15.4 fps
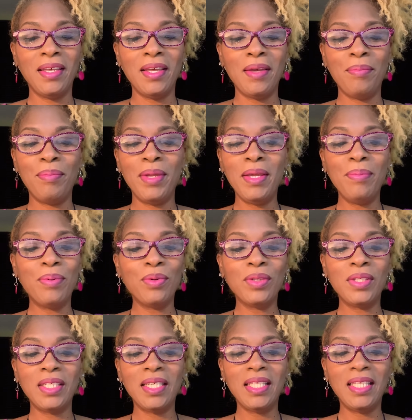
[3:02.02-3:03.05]
People
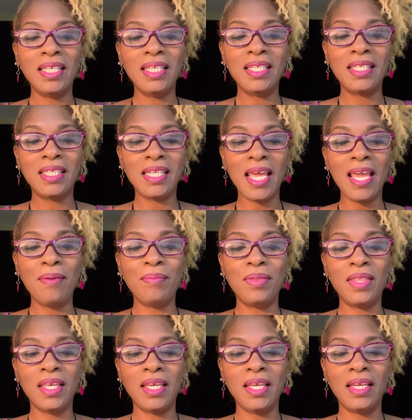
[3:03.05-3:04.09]
did these same
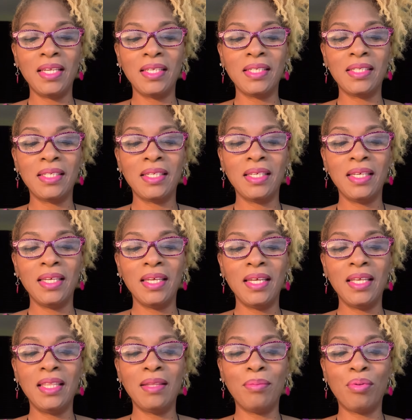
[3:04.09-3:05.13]
things
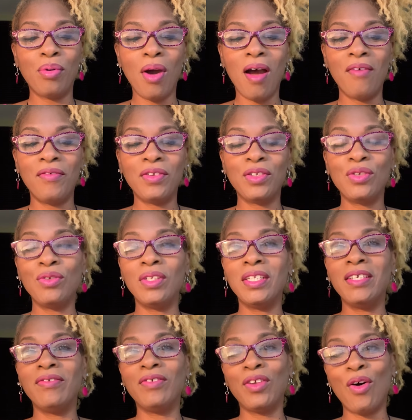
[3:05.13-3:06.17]
in the prophets who
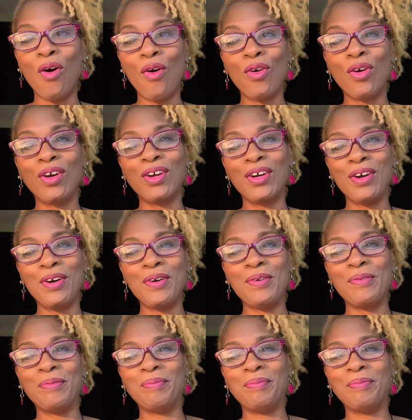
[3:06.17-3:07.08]
lived long ago.